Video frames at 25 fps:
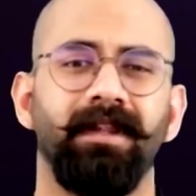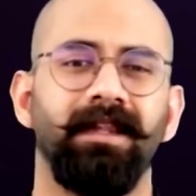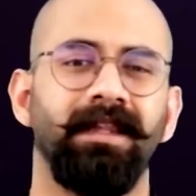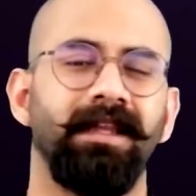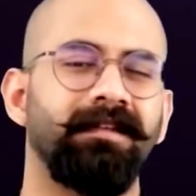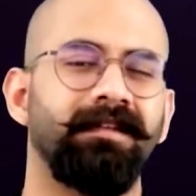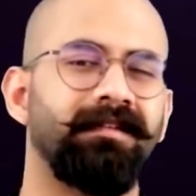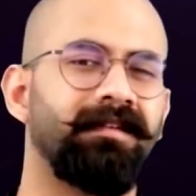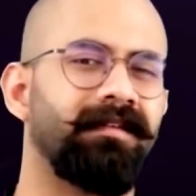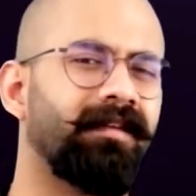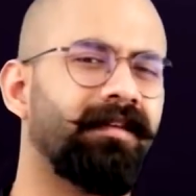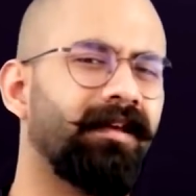
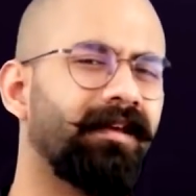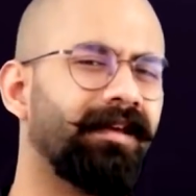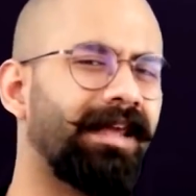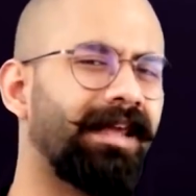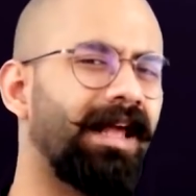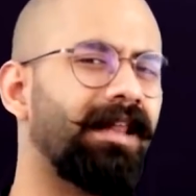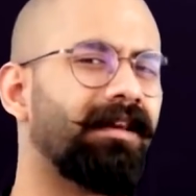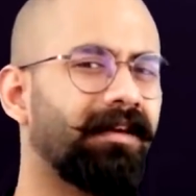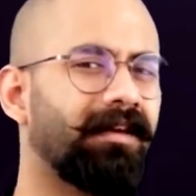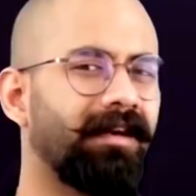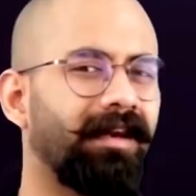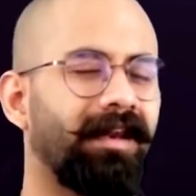let's
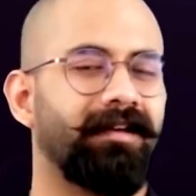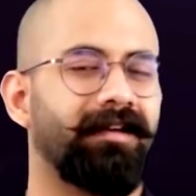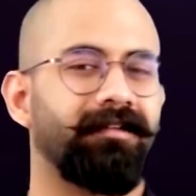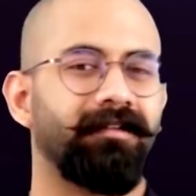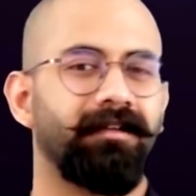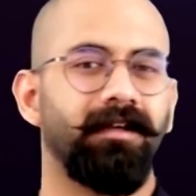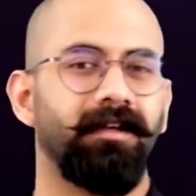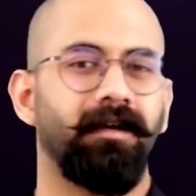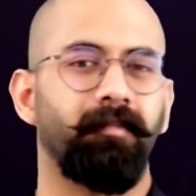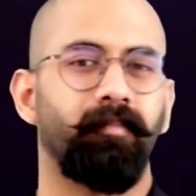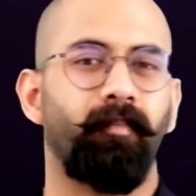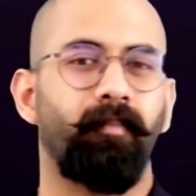
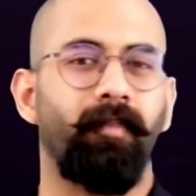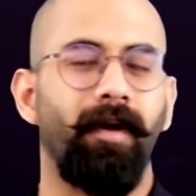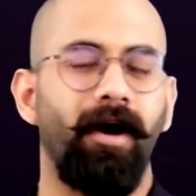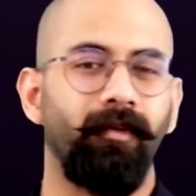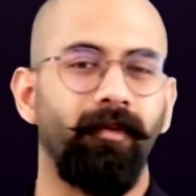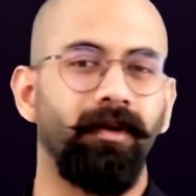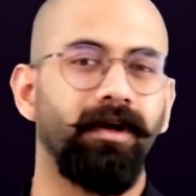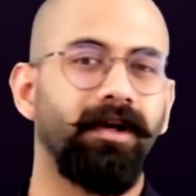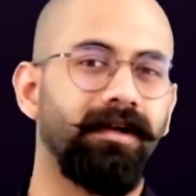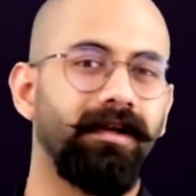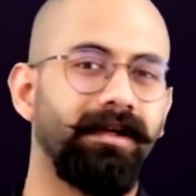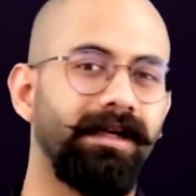calculate the
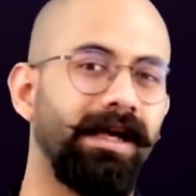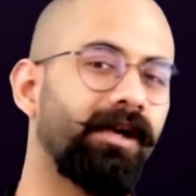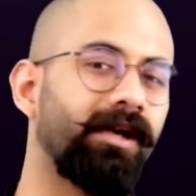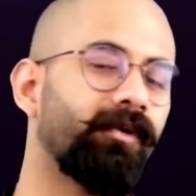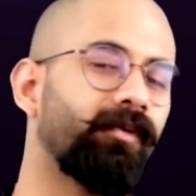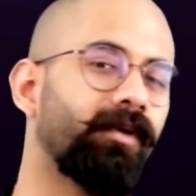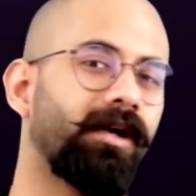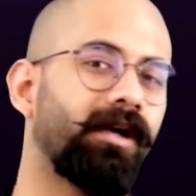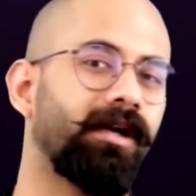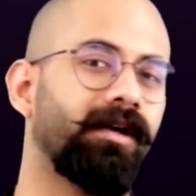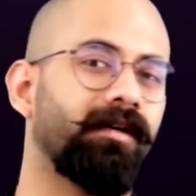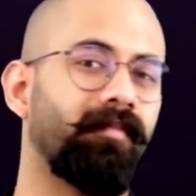power
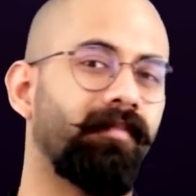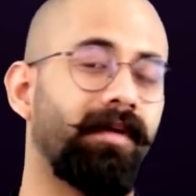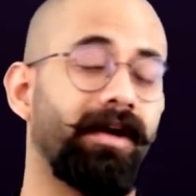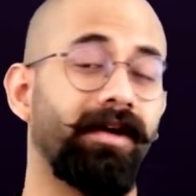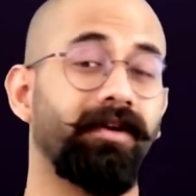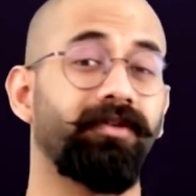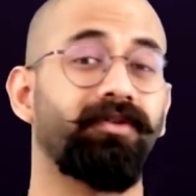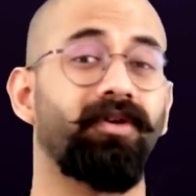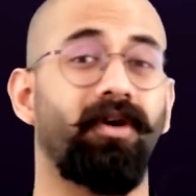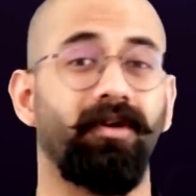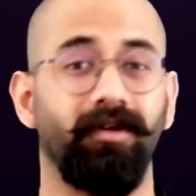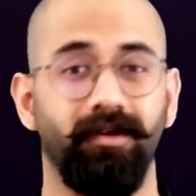delivered by
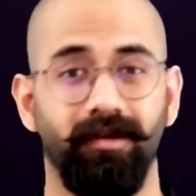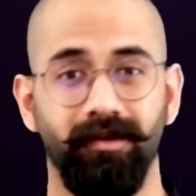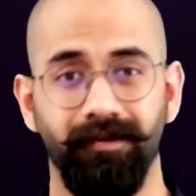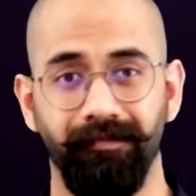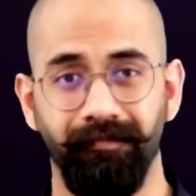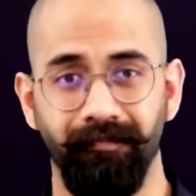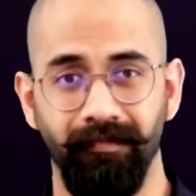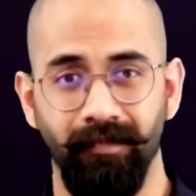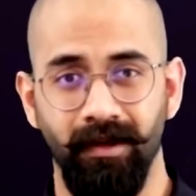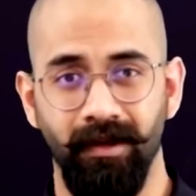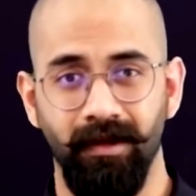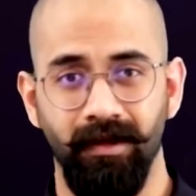a torque,
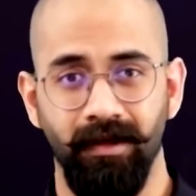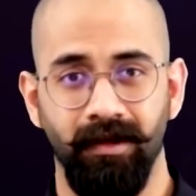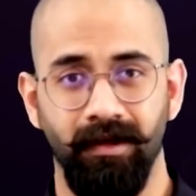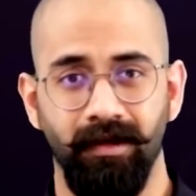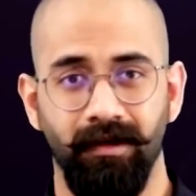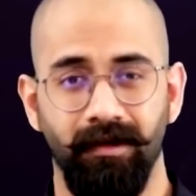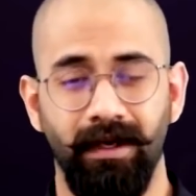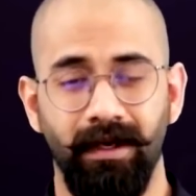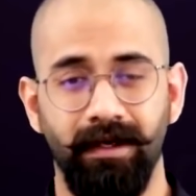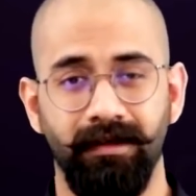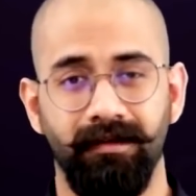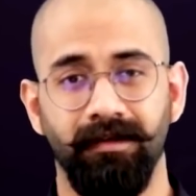
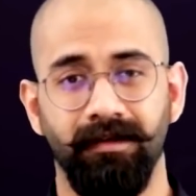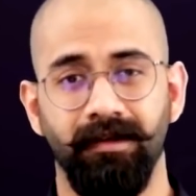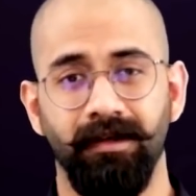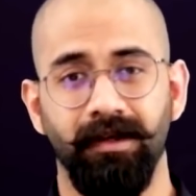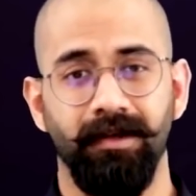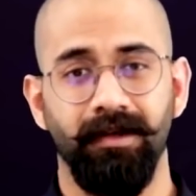right?